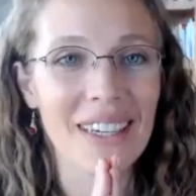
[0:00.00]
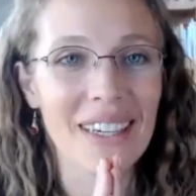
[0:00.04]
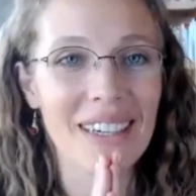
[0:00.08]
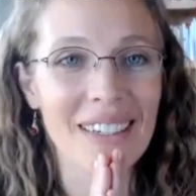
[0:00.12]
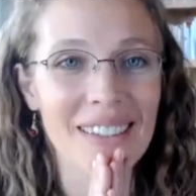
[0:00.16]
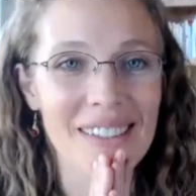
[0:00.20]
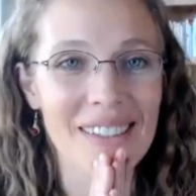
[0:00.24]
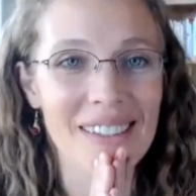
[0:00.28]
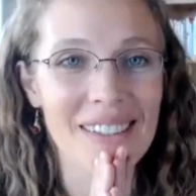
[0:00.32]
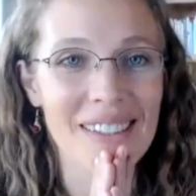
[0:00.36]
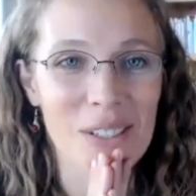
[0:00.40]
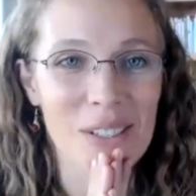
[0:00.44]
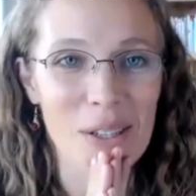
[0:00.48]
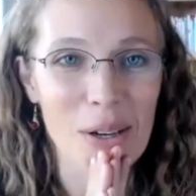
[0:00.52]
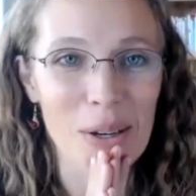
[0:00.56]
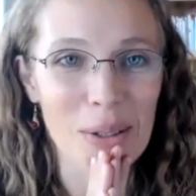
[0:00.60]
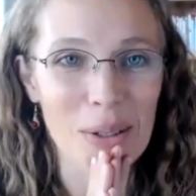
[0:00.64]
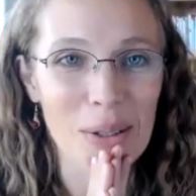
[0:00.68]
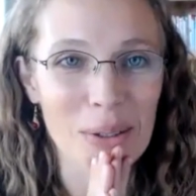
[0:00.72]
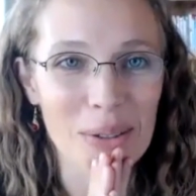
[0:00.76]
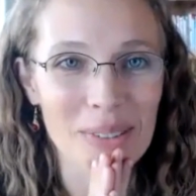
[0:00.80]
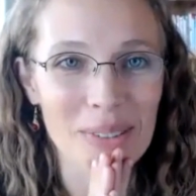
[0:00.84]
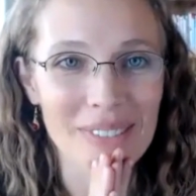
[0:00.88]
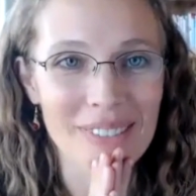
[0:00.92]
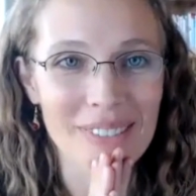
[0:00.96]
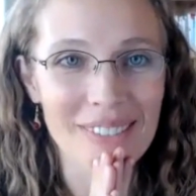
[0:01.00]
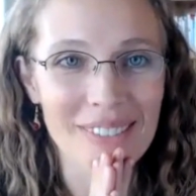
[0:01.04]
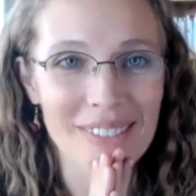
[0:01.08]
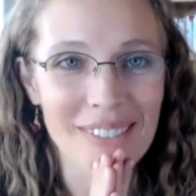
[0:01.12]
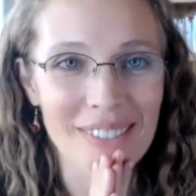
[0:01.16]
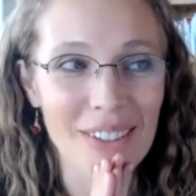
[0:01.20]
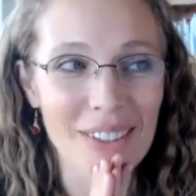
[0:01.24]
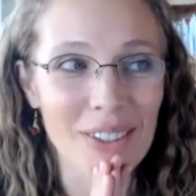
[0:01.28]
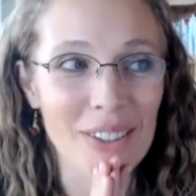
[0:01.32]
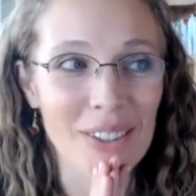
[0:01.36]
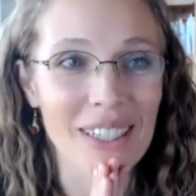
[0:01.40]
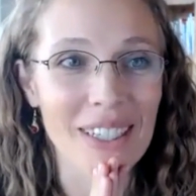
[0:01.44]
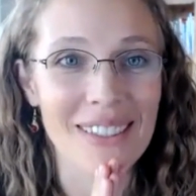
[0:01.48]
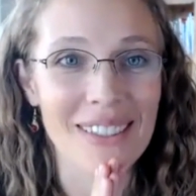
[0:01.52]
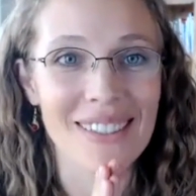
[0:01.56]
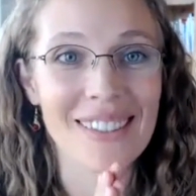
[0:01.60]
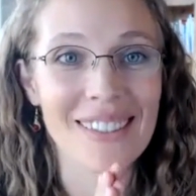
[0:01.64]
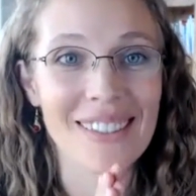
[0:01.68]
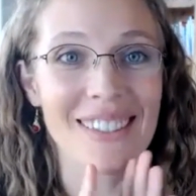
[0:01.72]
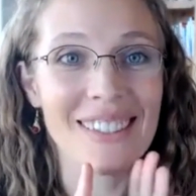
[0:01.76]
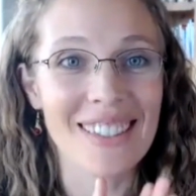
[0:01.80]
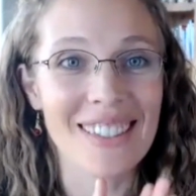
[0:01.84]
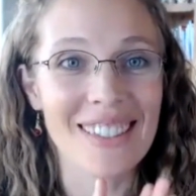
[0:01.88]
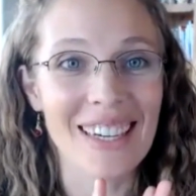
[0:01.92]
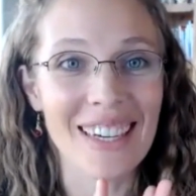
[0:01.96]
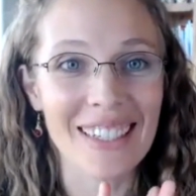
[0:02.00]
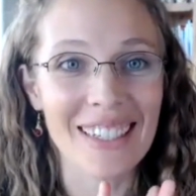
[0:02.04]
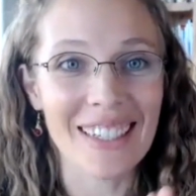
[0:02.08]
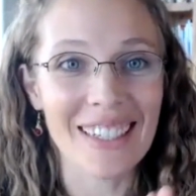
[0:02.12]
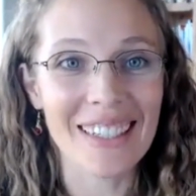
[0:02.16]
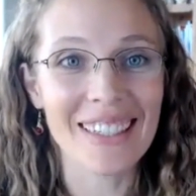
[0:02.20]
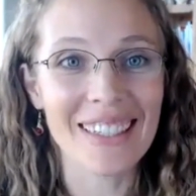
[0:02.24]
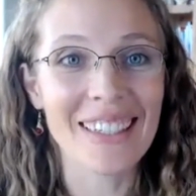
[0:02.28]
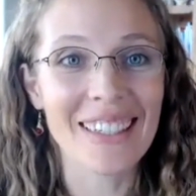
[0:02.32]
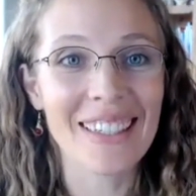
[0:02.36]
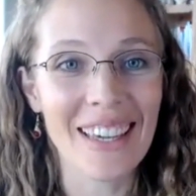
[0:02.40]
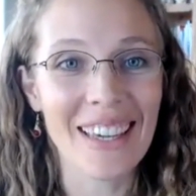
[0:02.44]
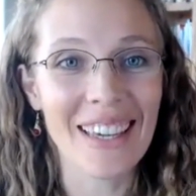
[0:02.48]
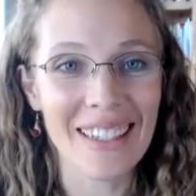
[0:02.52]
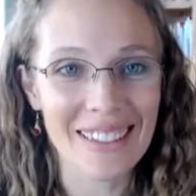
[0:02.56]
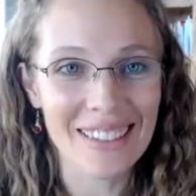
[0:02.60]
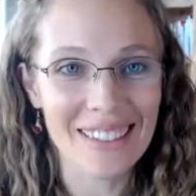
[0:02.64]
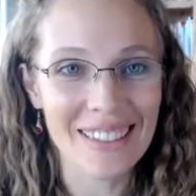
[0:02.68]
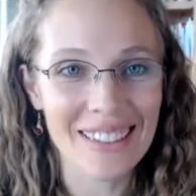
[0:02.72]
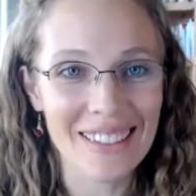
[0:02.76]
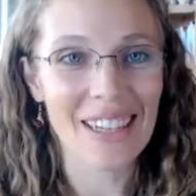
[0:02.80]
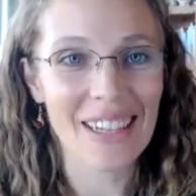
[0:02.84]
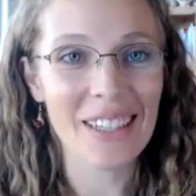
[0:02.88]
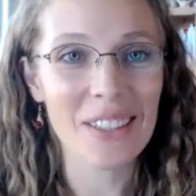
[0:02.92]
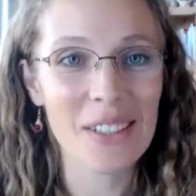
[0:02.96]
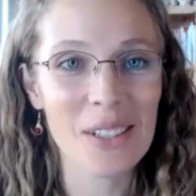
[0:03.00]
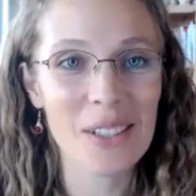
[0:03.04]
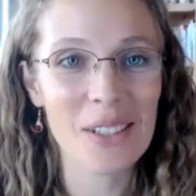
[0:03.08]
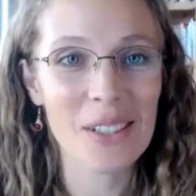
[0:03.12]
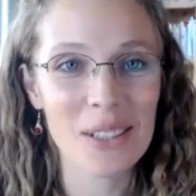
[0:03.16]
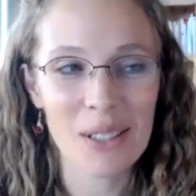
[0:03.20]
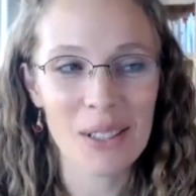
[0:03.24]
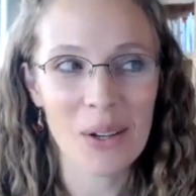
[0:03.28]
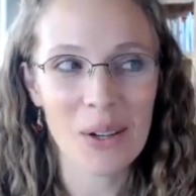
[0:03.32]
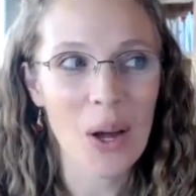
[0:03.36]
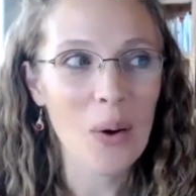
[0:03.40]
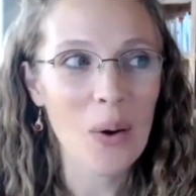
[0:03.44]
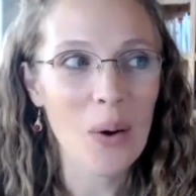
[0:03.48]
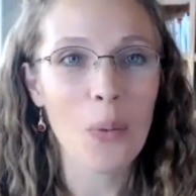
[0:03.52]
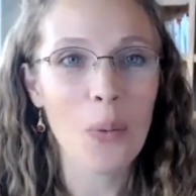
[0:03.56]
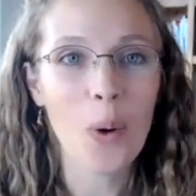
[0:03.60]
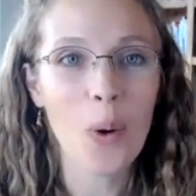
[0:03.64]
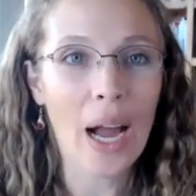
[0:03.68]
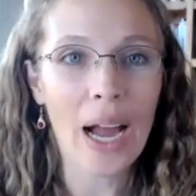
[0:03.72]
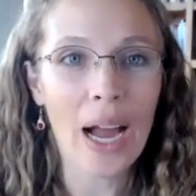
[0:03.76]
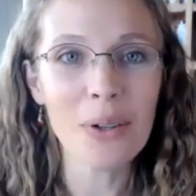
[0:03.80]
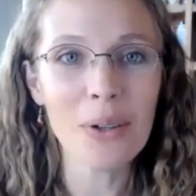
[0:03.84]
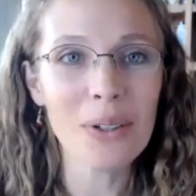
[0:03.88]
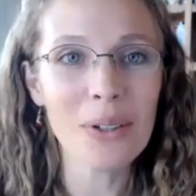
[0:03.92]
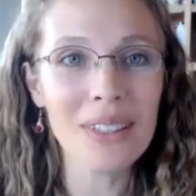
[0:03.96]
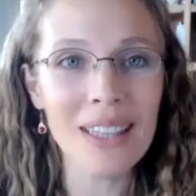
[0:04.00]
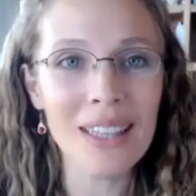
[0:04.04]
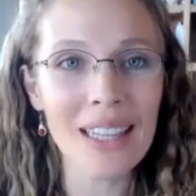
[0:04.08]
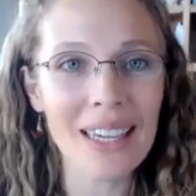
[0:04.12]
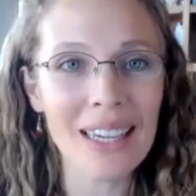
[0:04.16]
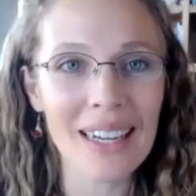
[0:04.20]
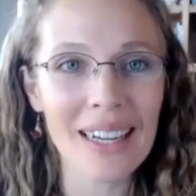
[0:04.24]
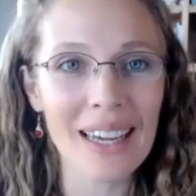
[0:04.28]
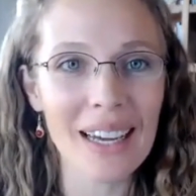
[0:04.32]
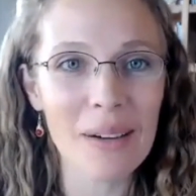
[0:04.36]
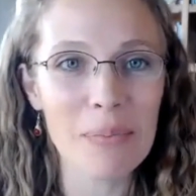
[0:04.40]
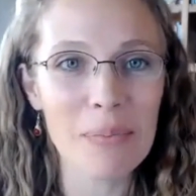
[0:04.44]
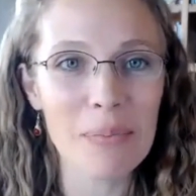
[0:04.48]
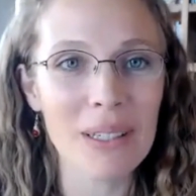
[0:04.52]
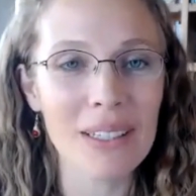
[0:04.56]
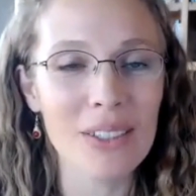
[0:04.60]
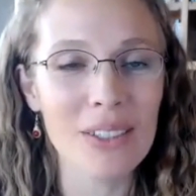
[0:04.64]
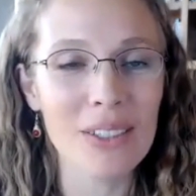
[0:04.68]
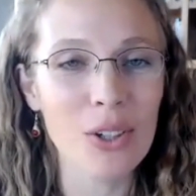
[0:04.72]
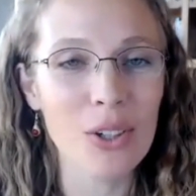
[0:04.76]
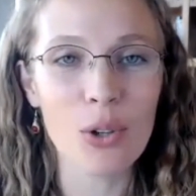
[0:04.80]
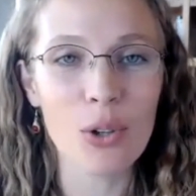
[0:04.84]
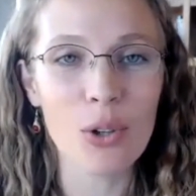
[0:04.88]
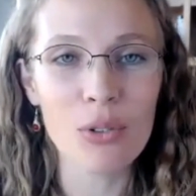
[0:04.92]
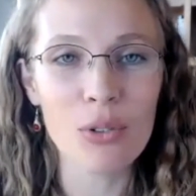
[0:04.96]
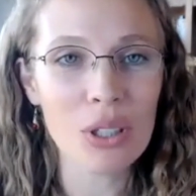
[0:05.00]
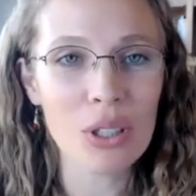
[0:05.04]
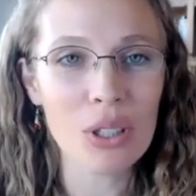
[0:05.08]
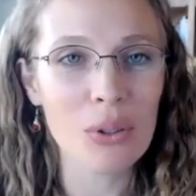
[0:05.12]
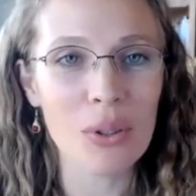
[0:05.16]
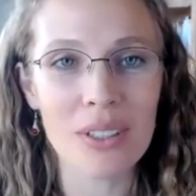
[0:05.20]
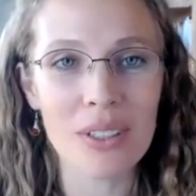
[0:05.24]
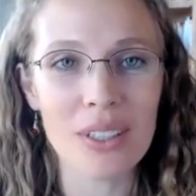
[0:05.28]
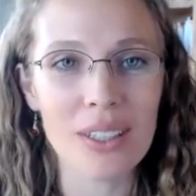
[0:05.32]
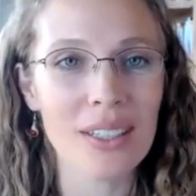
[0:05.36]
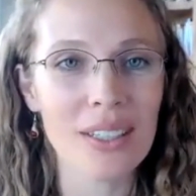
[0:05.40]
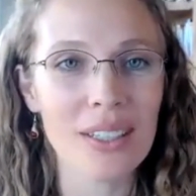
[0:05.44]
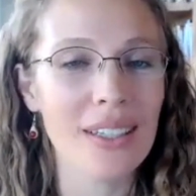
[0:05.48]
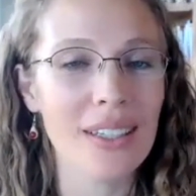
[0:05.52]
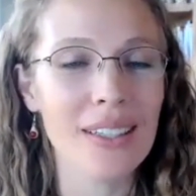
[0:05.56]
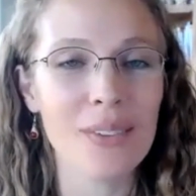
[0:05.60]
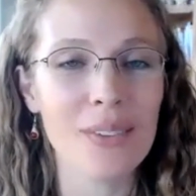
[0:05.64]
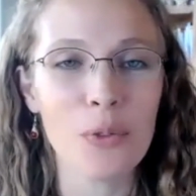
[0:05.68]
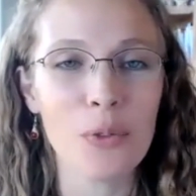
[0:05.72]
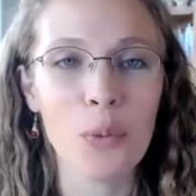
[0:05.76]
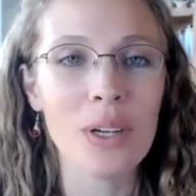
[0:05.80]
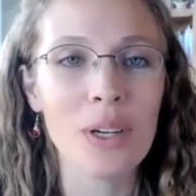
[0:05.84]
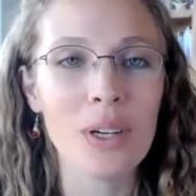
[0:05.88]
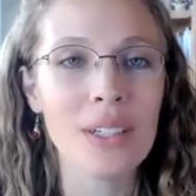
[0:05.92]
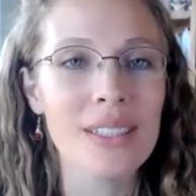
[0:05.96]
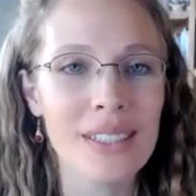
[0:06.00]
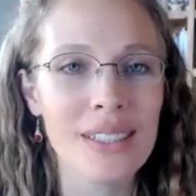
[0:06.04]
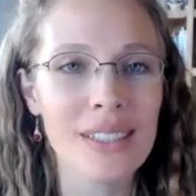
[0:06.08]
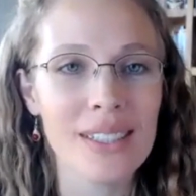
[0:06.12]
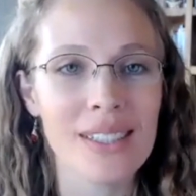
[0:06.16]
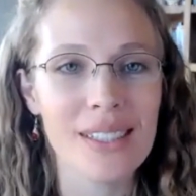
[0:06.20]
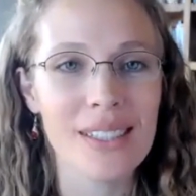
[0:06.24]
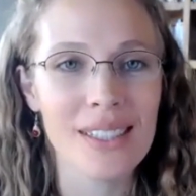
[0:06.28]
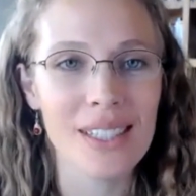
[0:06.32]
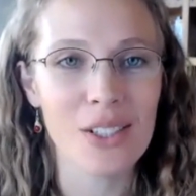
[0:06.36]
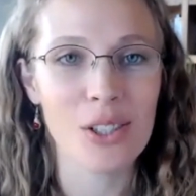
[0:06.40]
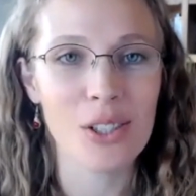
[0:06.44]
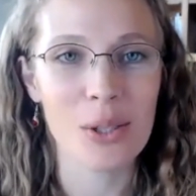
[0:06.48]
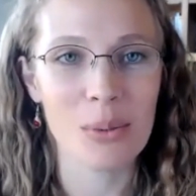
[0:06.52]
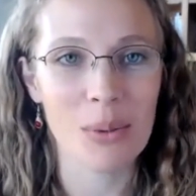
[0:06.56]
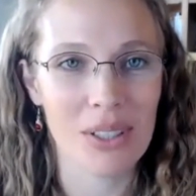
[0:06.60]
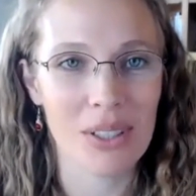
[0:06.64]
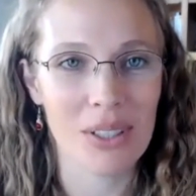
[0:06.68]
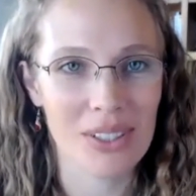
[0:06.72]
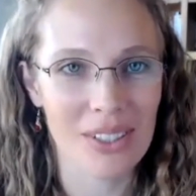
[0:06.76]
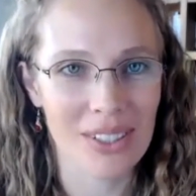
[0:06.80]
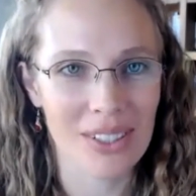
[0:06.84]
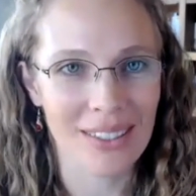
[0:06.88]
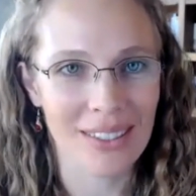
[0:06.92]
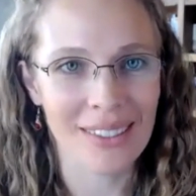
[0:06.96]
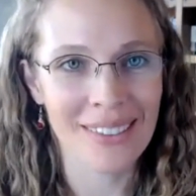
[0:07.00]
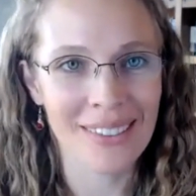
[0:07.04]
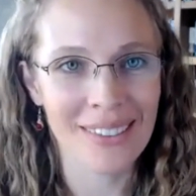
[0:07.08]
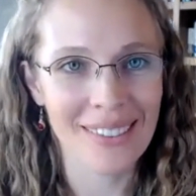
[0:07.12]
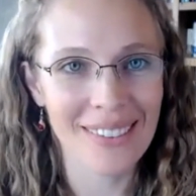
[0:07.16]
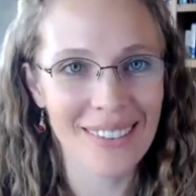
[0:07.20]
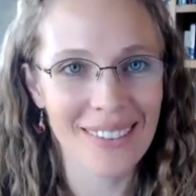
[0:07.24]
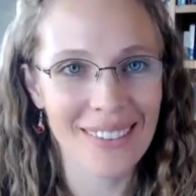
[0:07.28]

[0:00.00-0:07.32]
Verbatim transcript: That is so, you guys, it's stunning. Okay, tell us, how did that happen? Who recorded it? What is the situation?